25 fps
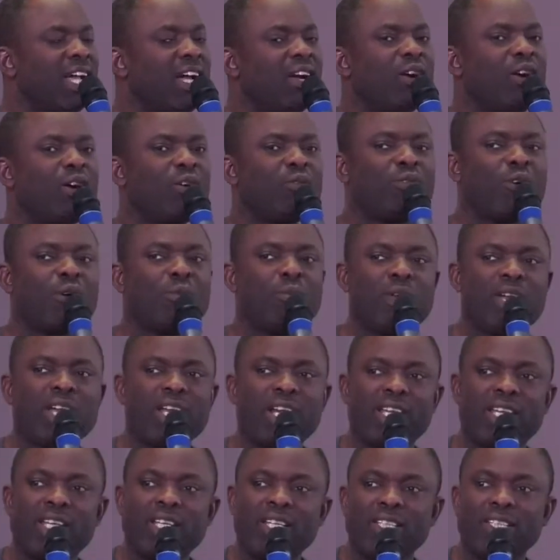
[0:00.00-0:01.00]
Thank God for
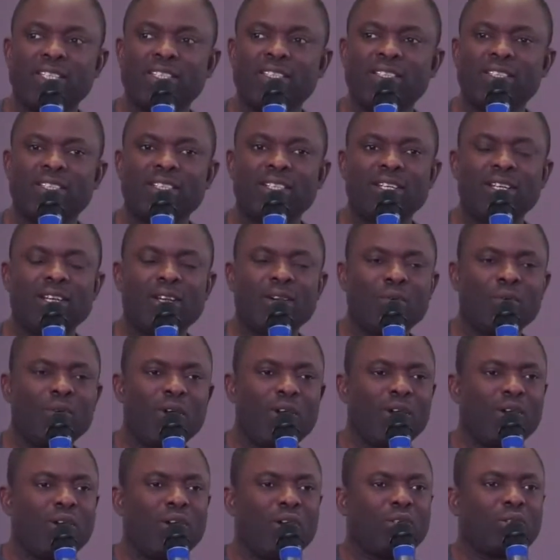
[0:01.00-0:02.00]
Mary.
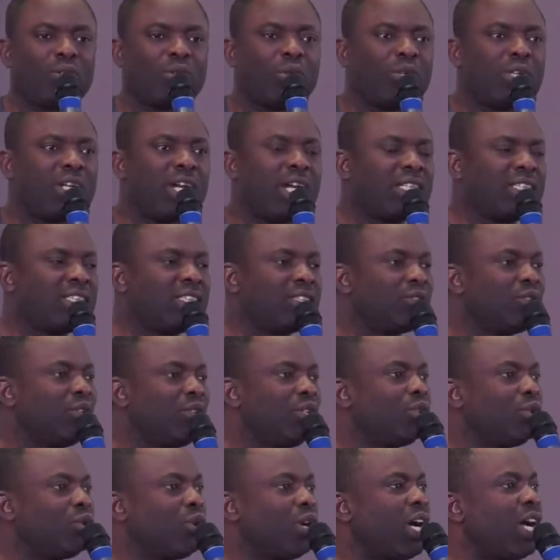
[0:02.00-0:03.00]
When God told her she's
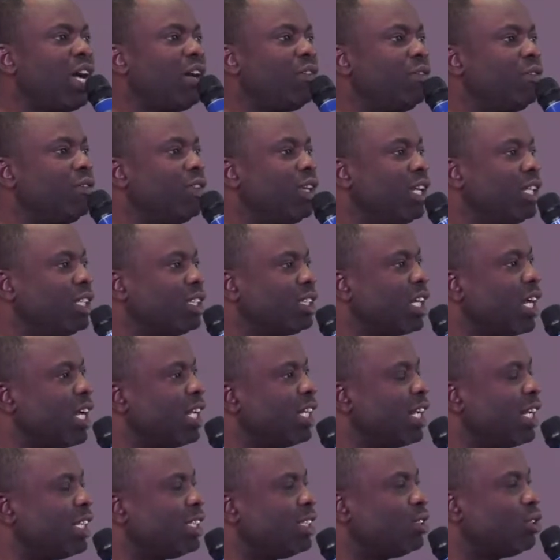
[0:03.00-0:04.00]
going to have a
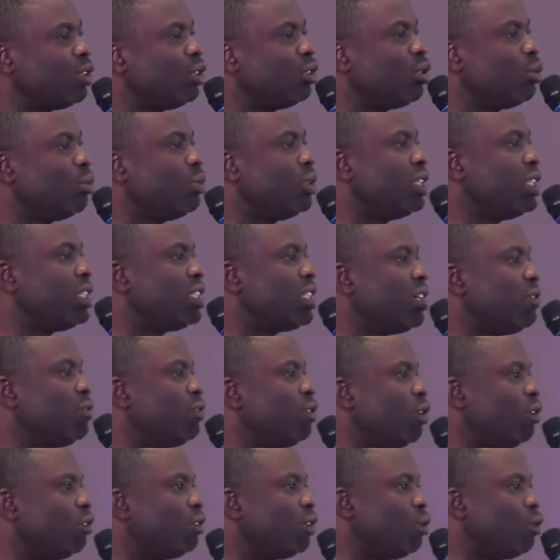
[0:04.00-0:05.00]
child that is going to be the
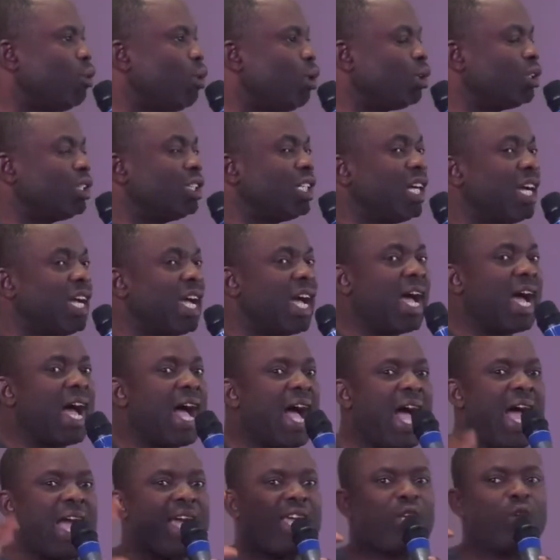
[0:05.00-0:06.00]
savior of the world,
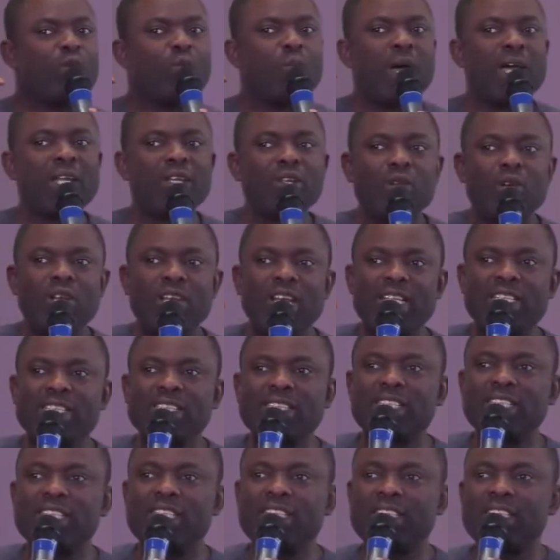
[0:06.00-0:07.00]
her human
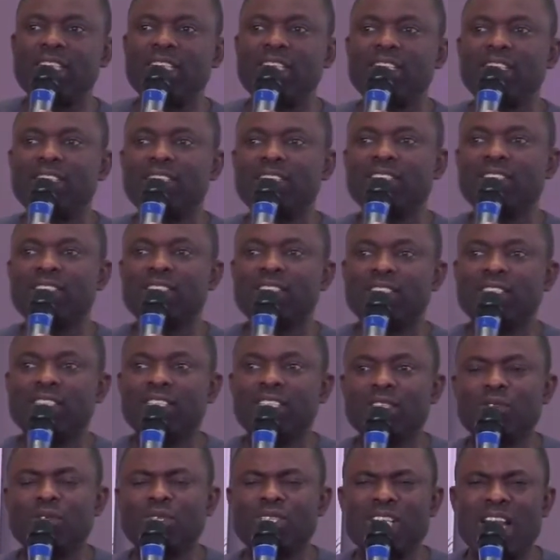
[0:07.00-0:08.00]
knowledge kicked in.
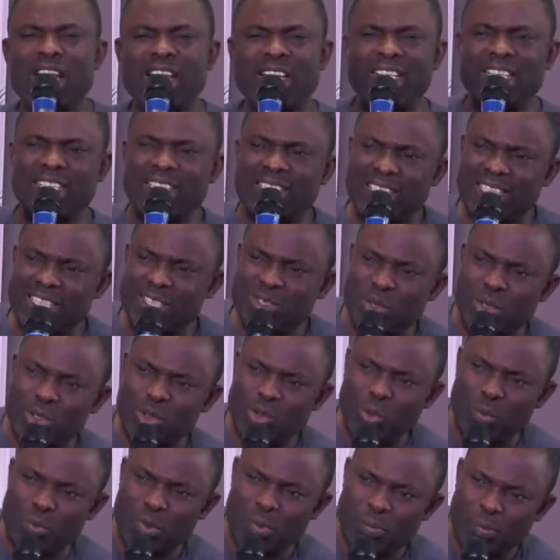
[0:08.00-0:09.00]
She was like, Is this
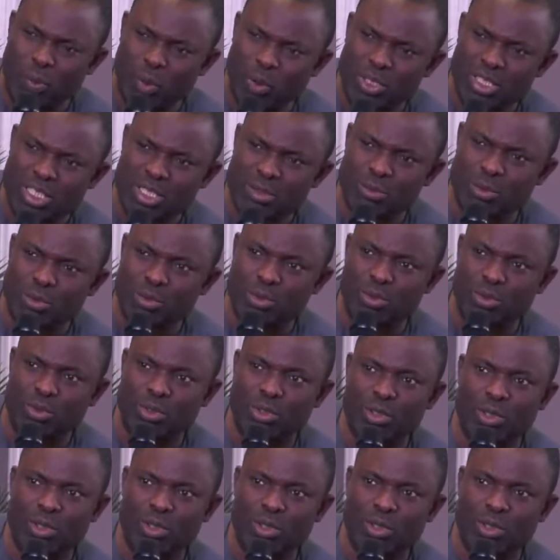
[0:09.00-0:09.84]
going to be possible?